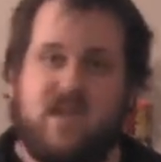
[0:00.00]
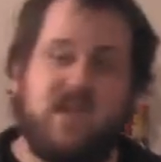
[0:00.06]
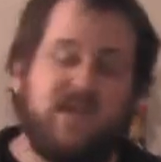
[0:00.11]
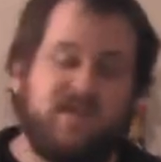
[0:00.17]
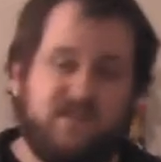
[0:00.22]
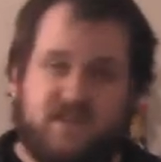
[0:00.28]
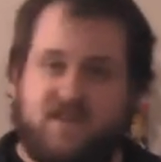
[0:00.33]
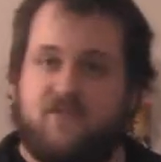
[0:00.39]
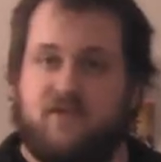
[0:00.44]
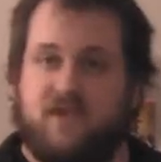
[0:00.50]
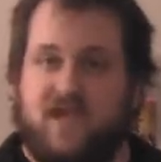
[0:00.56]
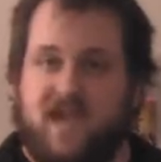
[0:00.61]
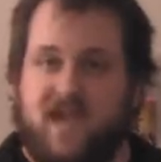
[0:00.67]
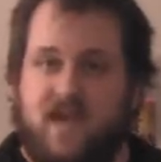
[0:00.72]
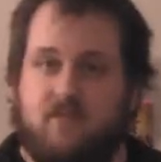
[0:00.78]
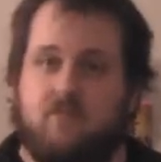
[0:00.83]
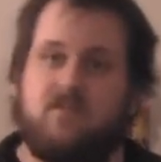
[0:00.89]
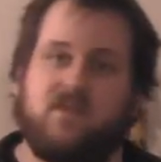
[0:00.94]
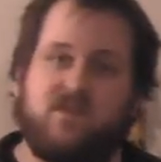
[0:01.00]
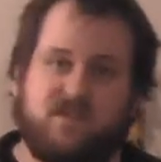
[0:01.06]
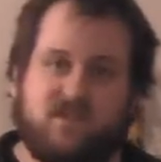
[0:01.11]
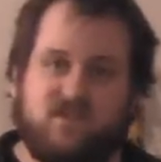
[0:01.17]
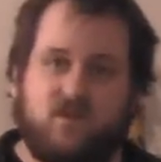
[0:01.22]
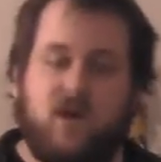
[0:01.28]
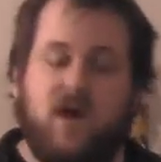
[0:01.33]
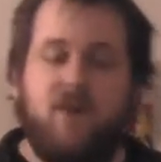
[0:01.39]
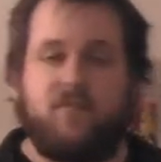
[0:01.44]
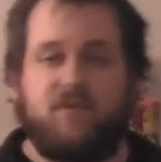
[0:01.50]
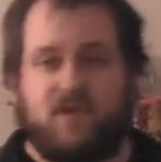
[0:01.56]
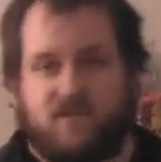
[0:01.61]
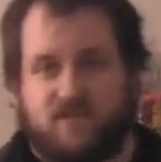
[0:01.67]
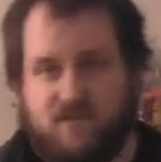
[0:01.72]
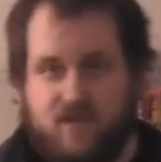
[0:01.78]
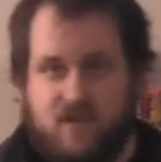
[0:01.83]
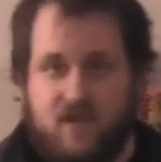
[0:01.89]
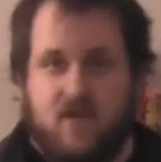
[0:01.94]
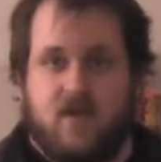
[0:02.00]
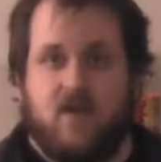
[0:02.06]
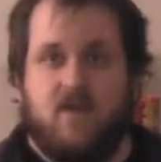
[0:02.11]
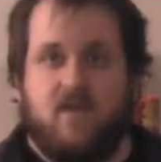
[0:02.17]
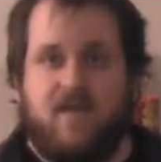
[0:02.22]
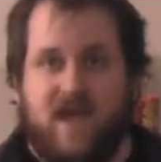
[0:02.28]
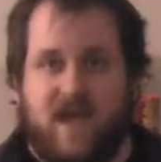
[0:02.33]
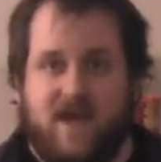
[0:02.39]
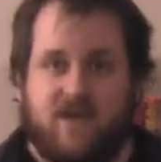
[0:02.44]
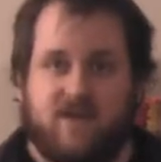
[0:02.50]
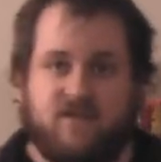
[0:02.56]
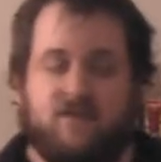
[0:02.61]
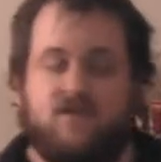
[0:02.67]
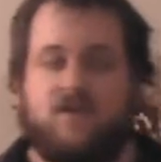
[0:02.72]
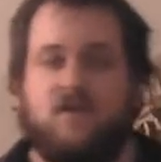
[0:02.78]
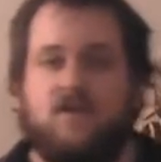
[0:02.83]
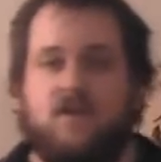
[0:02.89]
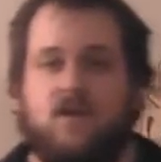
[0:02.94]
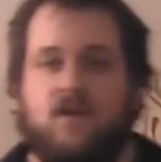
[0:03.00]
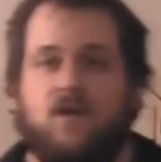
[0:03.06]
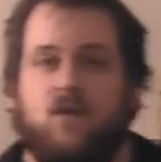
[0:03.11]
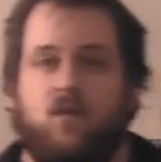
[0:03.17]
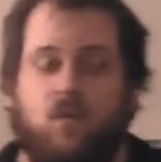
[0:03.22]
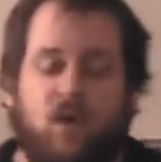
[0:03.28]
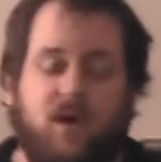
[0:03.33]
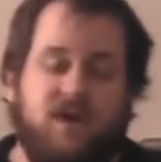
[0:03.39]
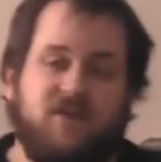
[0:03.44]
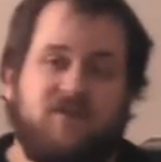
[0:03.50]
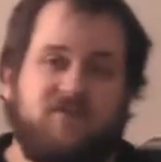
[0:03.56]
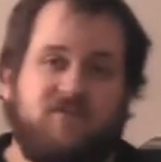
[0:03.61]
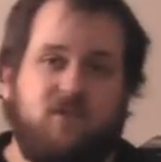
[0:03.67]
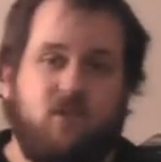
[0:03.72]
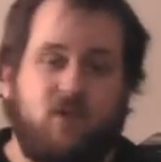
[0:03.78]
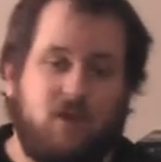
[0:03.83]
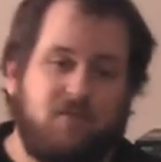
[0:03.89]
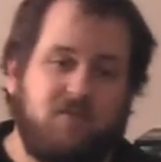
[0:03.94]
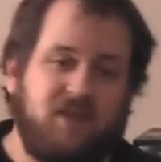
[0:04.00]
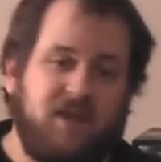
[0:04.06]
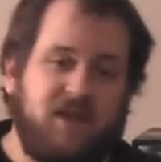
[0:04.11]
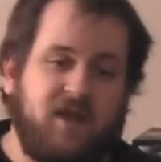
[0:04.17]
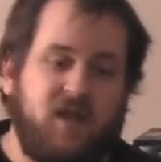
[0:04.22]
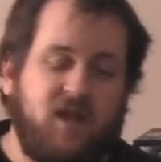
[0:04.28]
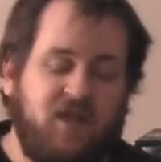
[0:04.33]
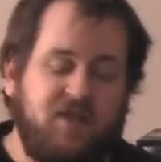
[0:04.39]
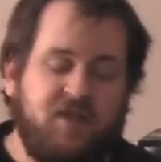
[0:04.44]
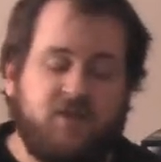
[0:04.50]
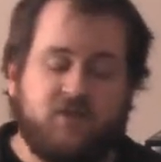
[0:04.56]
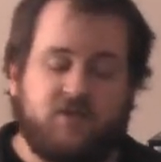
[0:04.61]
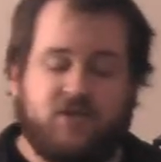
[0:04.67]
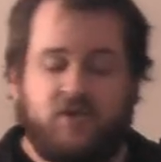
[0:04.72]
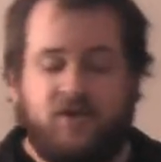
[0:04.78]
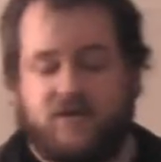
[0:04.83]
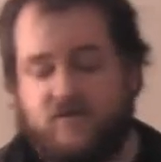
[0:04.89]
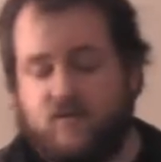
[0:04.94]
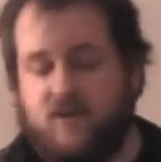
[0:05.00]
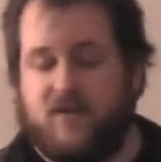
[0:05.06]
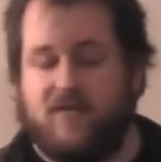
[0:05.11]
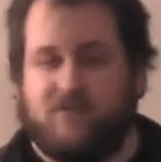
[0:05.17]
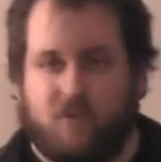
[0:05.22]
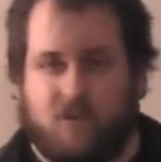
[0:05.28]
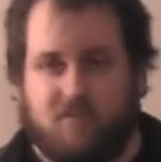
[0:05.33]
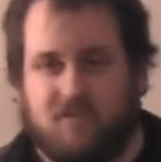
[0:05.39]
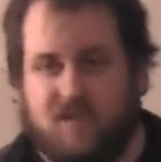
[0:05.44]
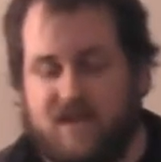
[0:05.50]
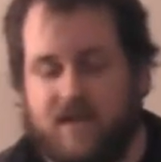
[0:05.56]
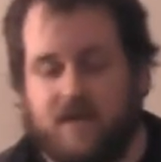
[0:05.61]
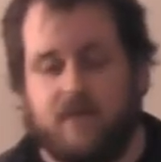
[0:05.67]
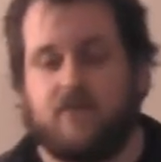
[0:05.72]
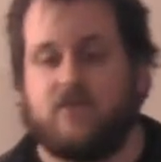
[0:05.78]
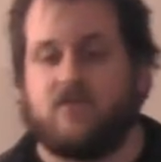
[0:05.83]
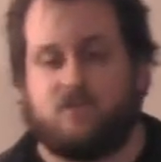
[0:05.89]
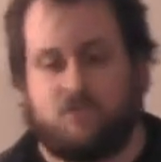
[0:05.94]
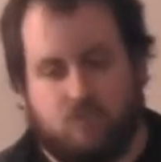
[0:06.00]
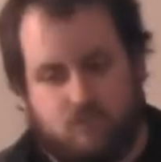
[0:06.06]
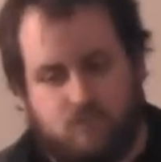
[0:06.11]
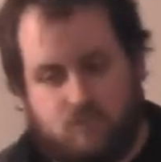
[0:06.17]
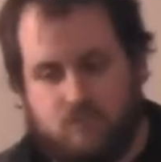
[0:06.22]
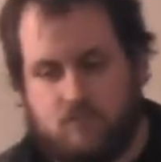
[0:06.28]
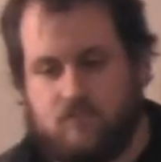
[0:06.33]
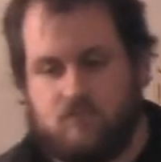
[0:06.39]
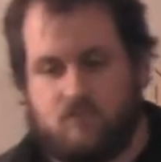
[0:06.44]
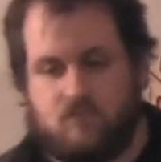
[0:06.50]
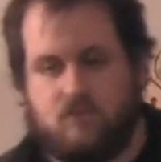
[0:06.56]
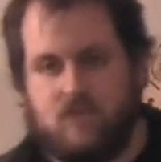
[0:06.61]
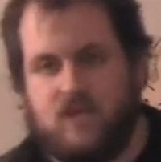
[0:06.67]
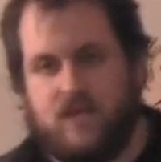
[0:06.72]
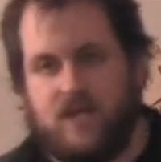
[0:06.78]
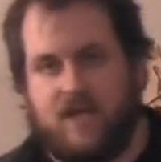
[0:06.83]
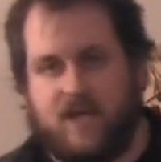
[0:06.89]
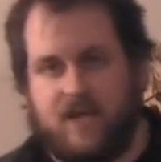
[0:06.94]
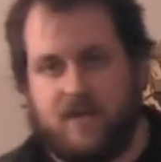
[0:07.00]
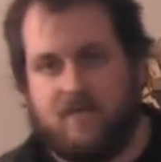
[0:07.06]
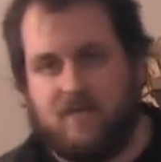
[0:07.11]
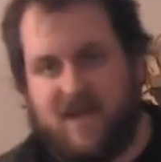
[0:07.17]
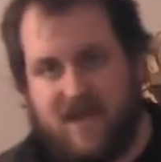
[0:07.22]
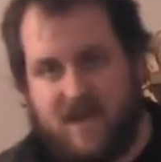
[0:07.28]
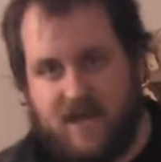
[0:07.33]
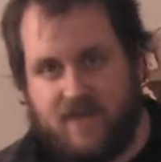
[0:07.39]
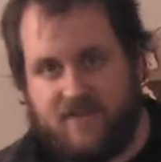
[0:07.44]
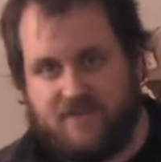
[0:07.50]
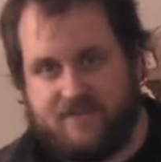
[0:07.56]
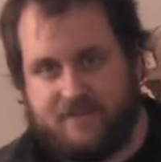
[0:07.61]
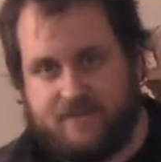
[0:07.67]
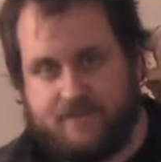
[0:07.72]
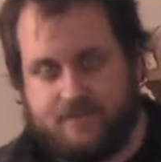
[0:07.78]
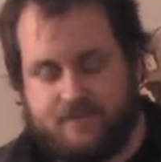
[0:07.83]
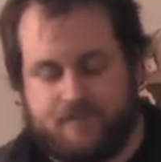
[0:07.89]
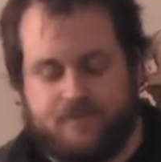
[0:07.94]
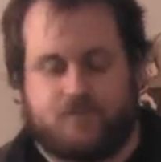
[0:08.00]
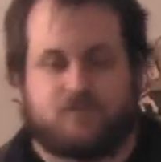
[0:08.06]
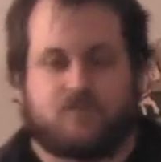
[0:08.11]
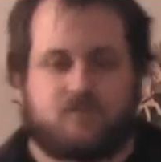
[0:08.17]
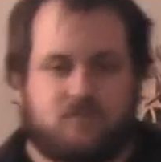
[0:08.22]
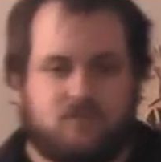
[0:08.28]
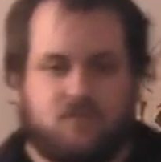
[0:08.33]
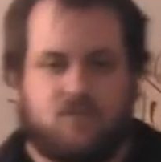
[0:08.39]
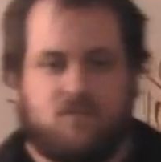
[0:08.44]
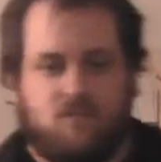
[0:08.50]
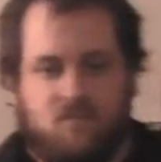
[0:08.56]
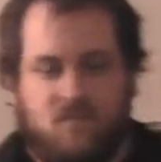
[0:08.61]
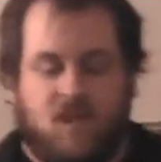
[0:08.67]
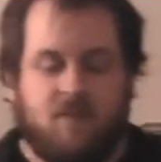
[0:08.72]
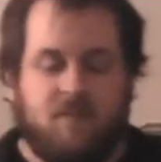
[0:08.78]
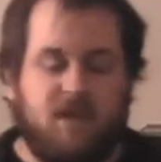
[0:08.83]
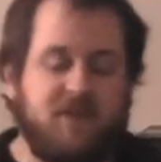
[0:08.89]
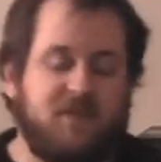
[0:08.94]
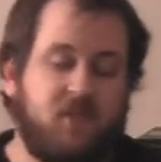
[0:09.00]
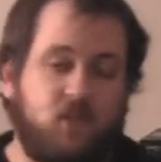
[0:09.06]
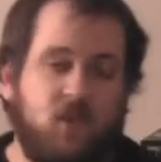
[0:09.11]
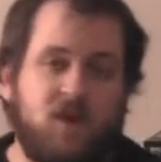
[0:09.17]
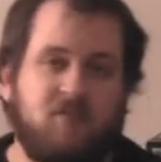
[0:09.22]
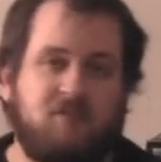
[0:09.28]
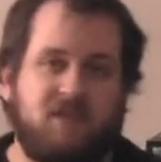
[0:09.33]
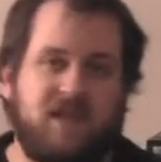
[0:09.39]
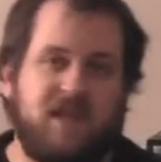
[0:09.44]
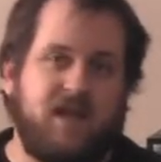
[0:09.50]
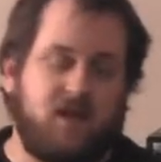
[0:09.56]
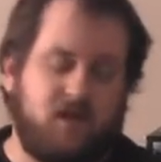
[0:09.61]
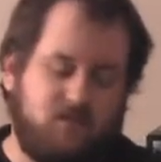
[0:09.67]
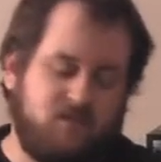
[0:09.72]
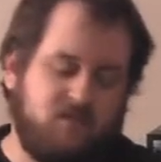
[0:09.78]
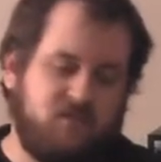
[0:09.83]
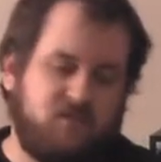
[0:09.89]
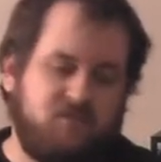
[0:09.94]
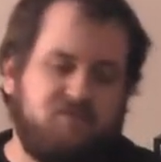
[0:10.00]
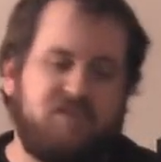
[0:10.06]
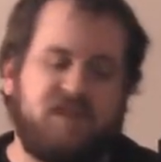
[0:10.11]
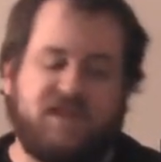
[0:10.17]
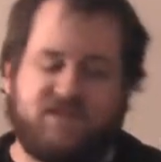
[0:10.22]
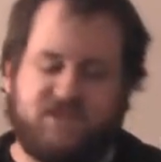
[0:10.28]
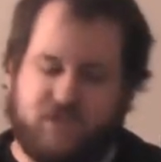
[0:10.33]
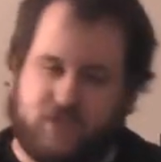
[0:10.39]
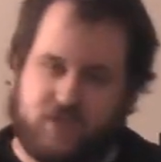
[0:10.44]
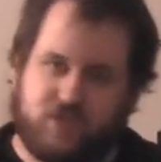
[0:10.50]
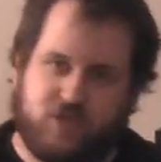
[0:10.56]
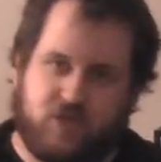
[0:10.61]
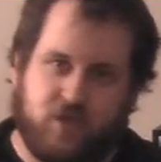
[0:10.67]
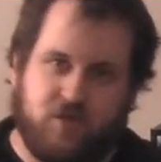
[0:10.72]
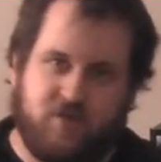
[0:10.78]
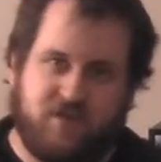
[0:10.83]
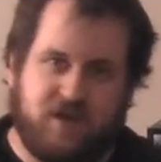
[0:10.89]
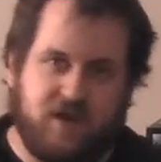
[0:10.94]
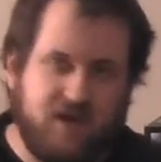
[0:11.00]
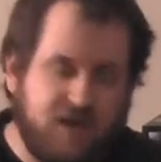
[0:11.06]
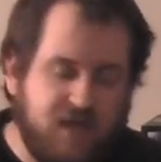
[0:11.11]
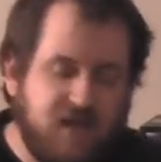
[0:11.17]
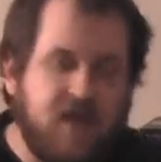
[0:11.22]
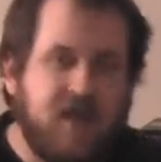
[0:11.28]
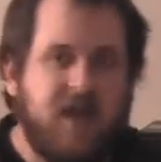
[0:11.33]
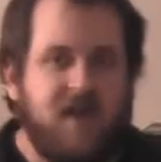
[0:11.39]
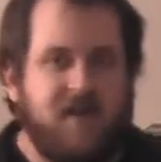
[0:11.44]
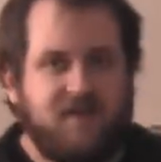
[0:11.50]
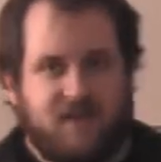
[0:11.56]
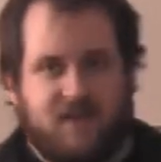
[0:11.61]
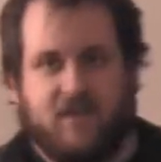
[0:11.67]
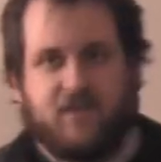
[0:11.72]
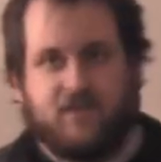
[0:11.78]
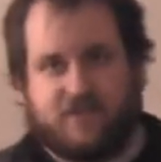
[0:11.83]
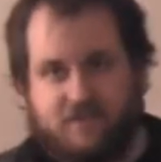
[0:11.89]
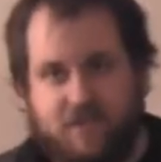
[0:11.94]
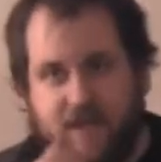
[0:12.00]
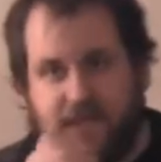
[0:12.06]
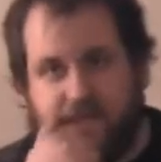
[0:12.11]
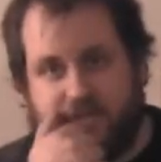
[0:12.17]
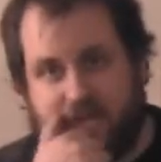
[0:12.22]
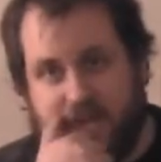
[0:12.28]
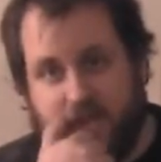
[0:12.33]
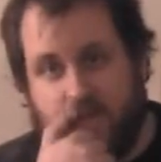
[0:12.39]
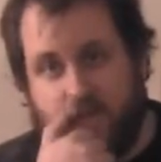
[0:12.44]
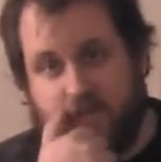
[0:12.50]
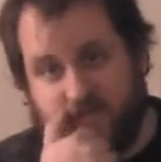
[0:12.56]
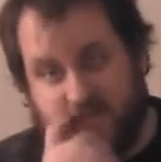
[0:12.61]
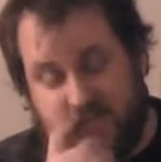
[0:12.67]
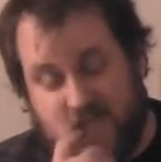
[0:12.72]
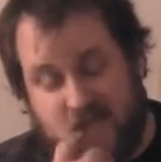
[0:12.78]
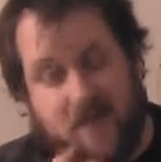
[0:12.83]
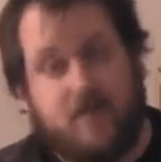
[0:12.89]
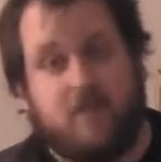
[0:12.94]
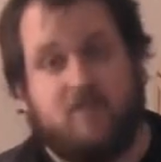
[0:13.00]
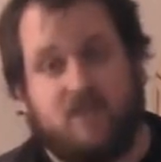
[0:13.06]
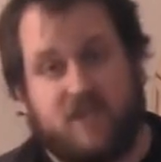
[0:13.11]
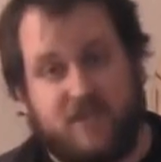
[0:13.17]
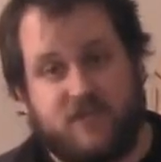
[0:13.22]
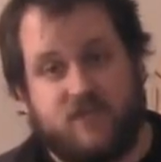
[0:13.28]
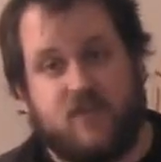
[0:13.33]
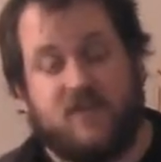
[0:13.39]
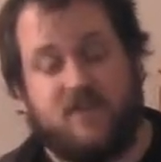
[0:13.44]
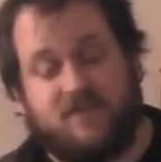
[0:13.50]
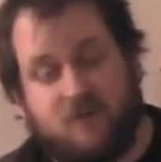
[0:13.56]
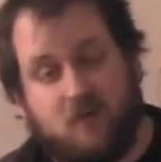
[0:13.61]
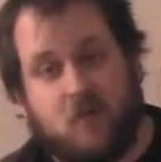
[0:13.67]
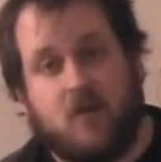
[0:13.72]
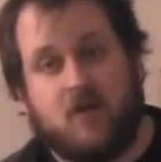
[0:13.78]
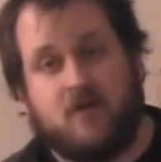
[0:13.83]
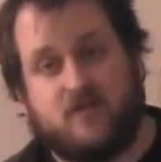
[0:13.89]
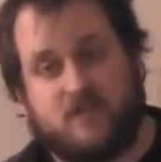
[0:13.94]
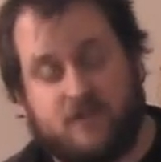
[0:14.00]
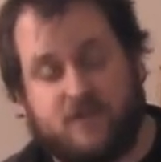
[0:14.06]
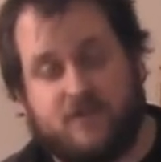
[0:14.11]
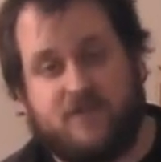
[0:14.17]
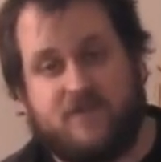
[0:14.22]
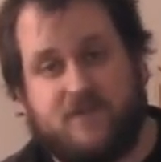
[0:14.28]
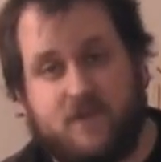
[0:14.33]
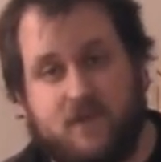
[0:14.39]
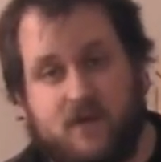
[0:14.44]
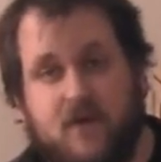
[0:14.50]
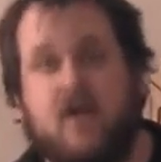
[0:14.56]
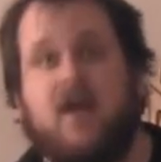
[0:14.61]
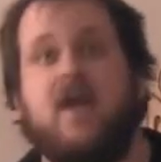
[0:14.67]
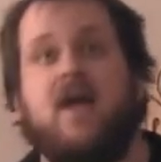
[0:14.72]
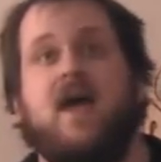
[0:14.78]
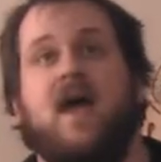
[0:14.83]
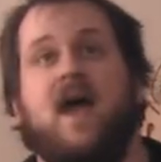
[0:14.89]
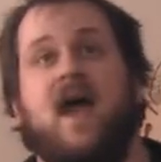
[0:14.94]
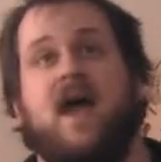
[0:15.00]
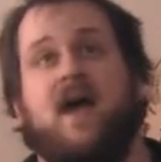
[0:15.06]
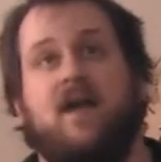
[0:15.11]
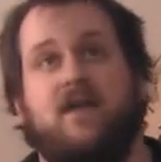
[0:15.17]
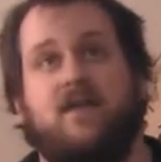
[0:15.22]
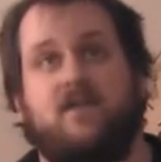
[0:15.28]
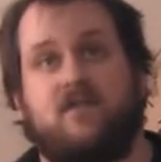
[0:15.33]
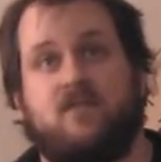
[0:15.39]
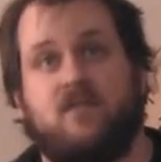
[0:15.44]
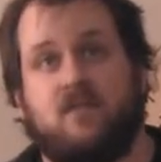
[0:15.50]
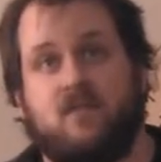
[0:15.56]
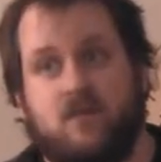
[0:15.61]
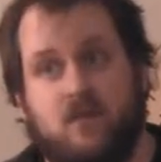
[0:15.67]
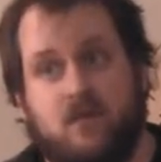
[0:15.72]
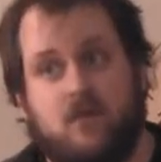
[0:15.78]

It's a different game. This is cooperative. That is 1 to 4 player. Thunderstone is 1 to 4 players competitive. But the one player plays a good solo variant. And the other is Mage Knight, which again plays 1 to 4, so it's fewer, and it's